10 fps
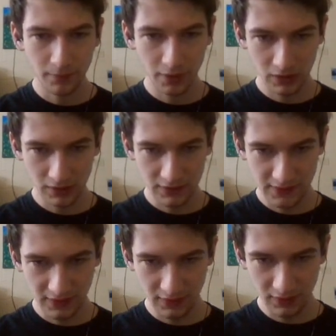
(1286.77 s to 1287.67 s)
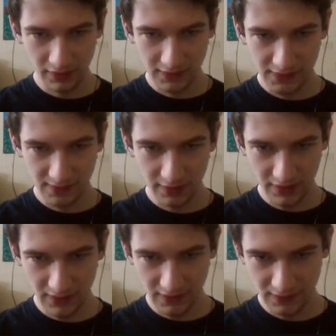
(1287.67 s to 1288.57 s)
But let's take a look at some of
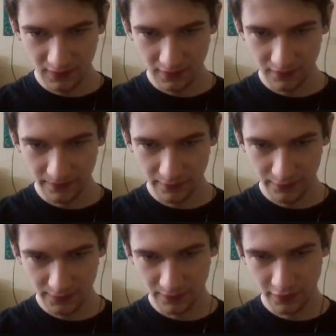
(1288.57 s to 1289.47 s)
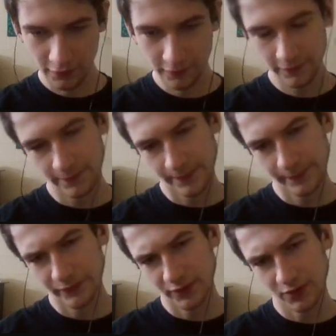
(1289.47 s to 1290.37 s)
these sort of
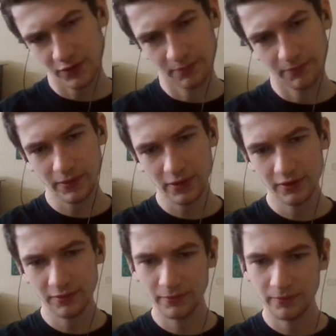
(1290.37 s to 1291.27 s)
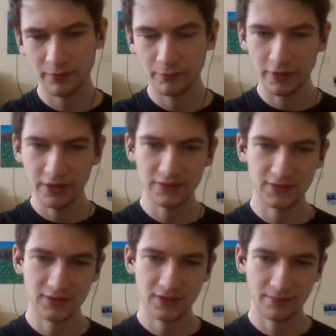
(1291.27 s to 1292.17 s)
on the bottom
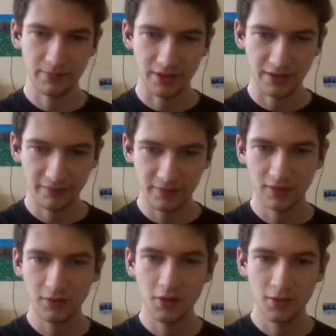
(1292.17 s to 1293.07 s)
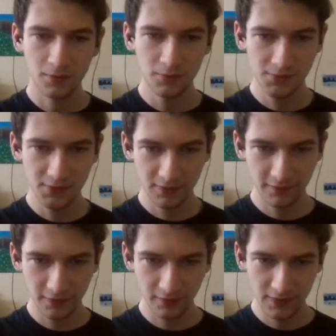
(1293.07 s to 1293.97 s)
right and top left. Who's going
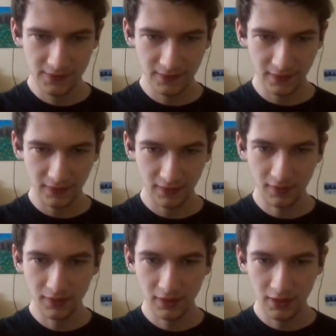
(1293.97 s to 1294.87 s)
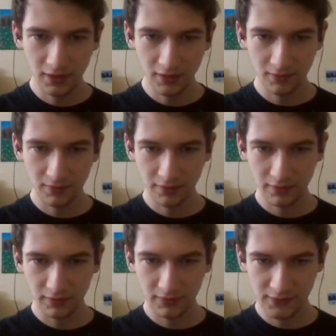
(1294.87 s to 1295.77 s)
to fill this guy in?
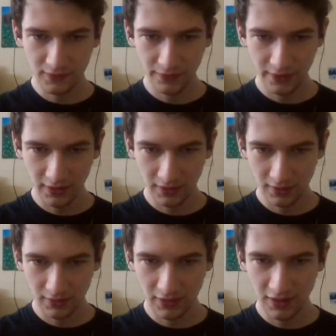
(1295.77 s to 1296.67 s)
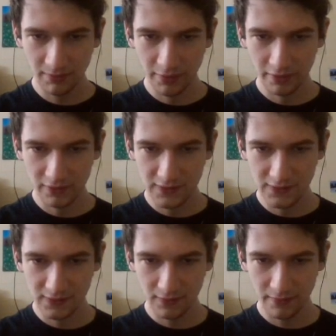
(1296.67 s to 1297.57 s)
Well, his only neighbor is
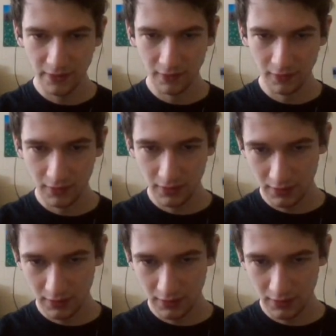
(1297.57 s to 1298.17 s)
this 3.